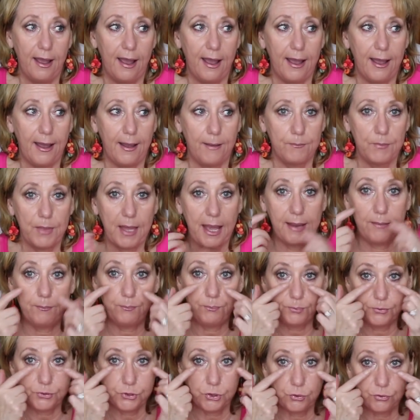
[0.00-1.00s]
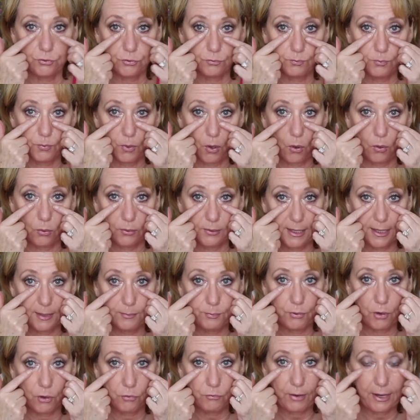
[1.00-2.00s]
Um, I do the
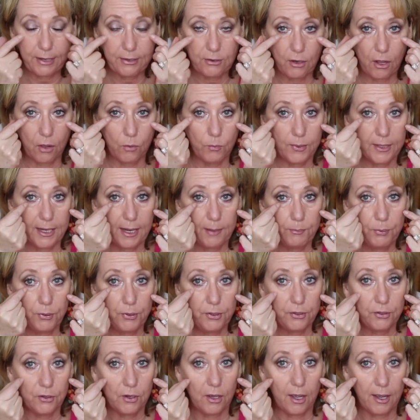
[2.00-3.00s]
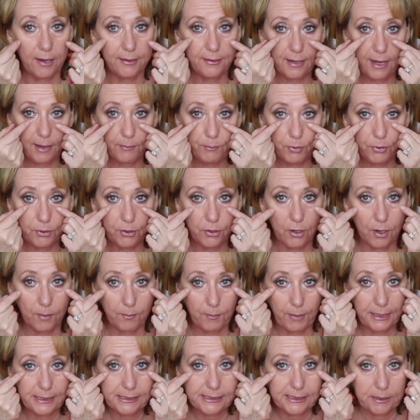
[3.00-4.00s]
Olay Pro Retinol. When I put it on, I put it
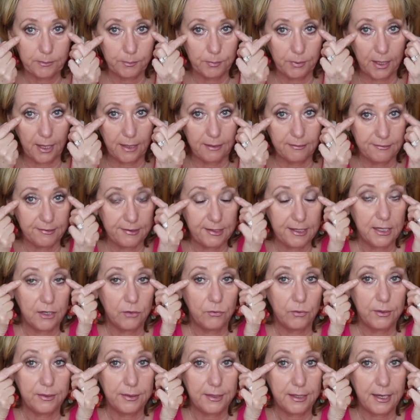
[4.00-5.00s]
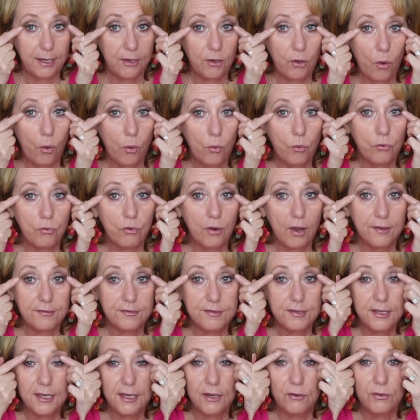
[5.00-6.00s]
on my deep lines here, and then I go
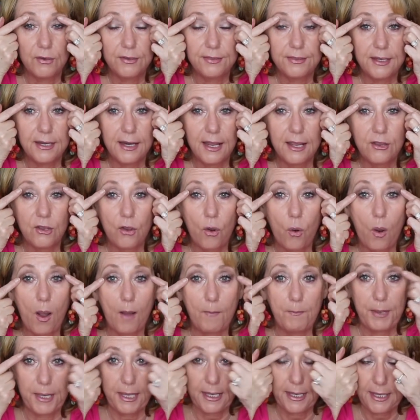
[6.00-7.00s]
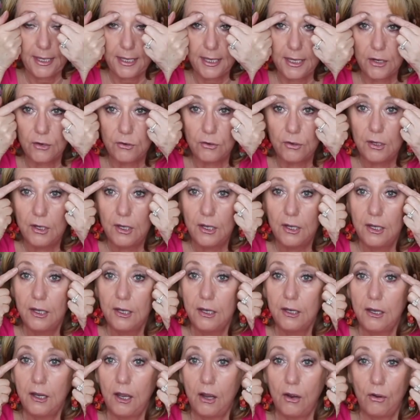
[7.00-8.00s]
across here, and then I go up here
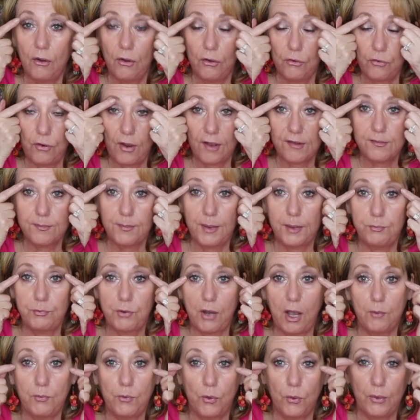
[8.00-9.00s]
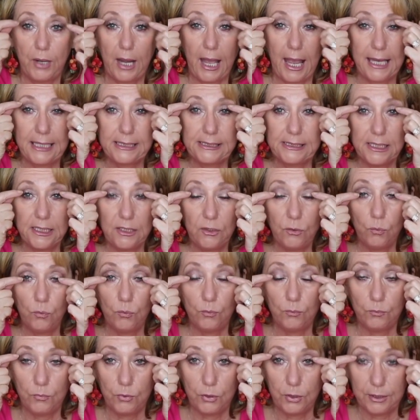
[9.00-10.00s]
uh, across my brow bone. I did it
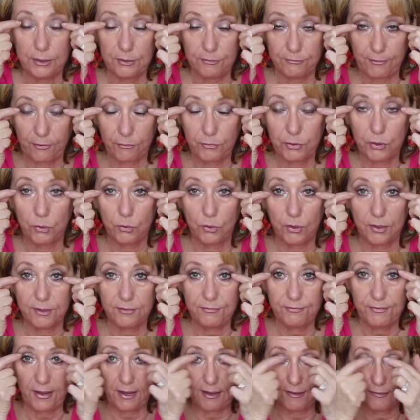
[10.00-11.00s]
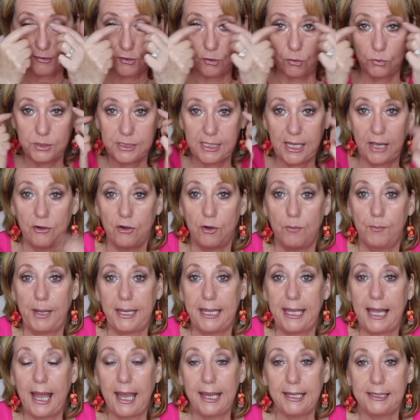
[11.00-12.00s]
in the very early phase, go down on
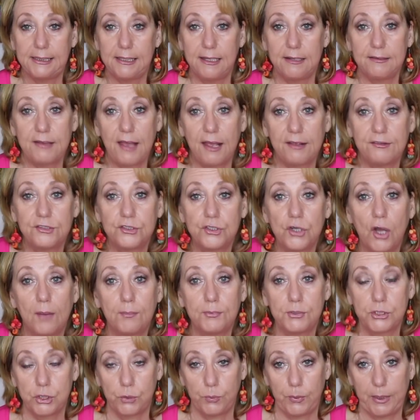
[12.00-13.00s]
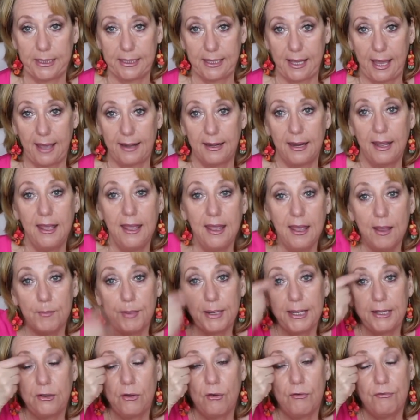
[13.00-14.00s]
my eyelids. I stopped doing that,
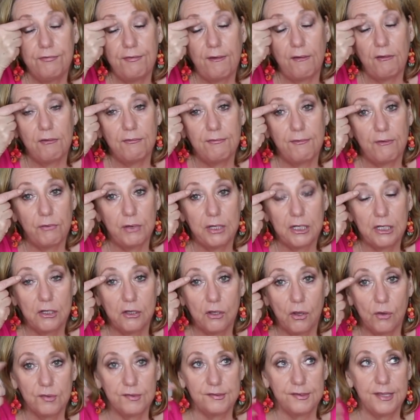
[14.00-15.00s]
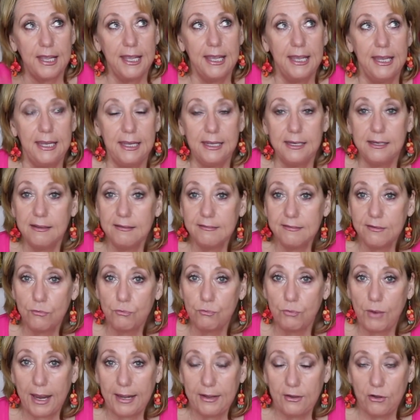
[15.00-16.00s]
but I go very, very close. It is a
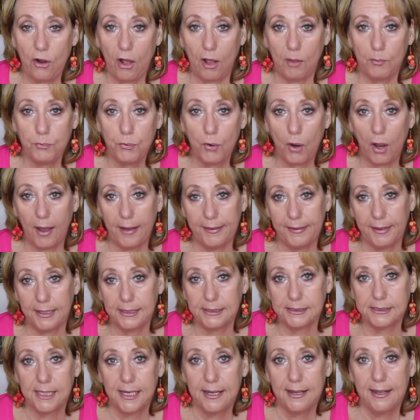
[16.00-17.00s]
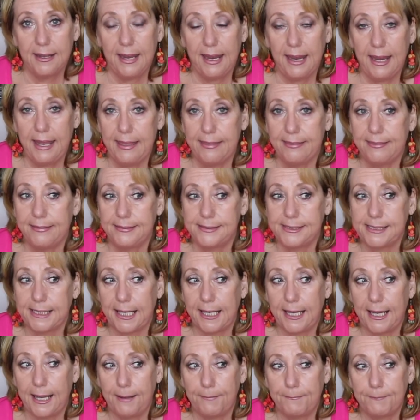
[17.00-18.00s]
retinol product, and
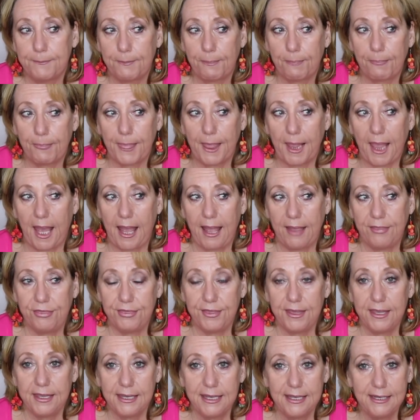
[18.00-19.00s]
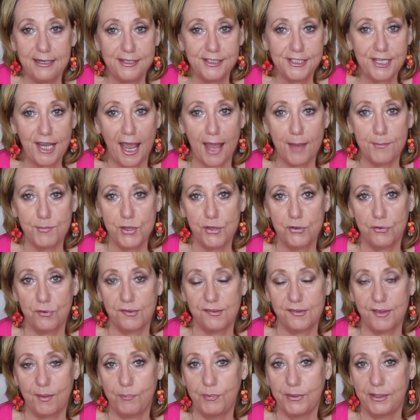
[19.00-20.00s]
um, I think anytime you
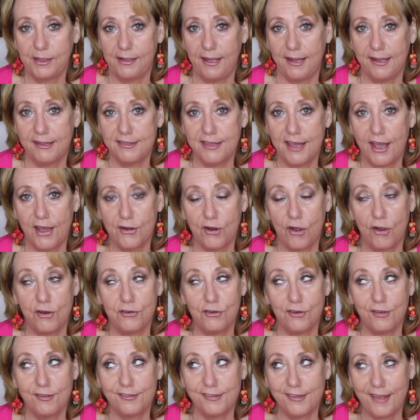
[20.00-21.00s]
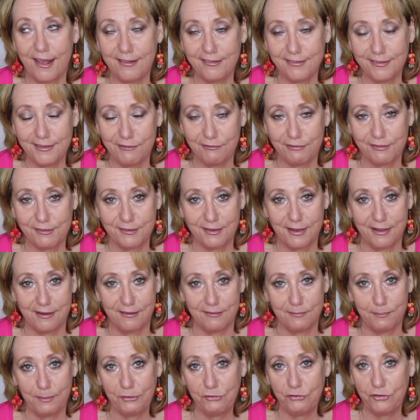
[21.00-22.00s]
use something like that on your sensitive skin,
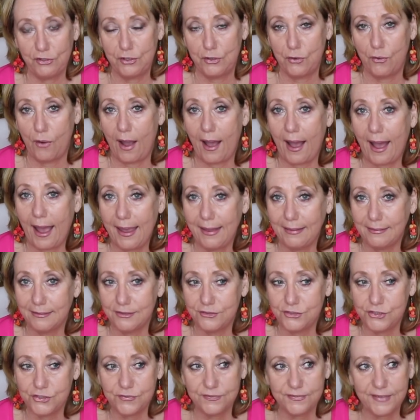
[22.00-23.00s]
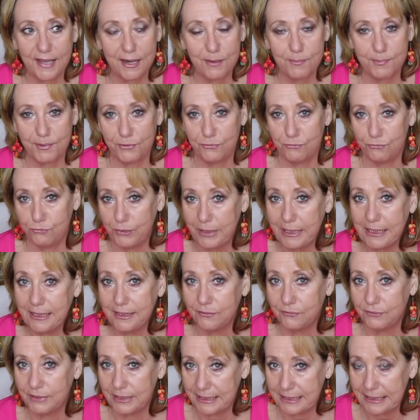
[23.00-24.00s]
especially your eyelids, you've got to be
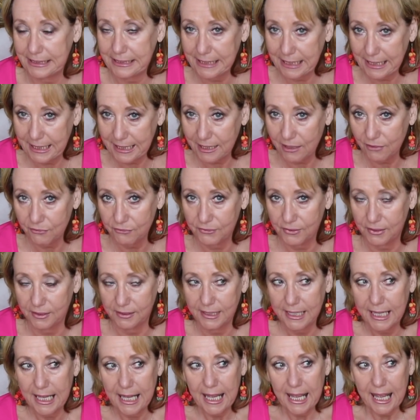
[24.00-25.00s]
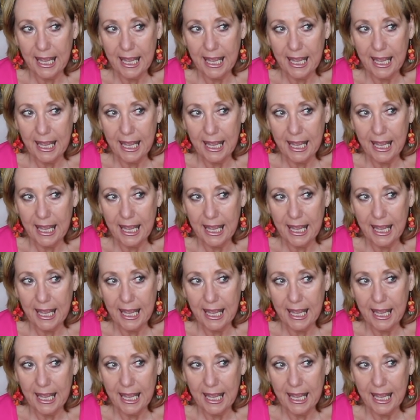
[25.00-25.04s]
really, really careful.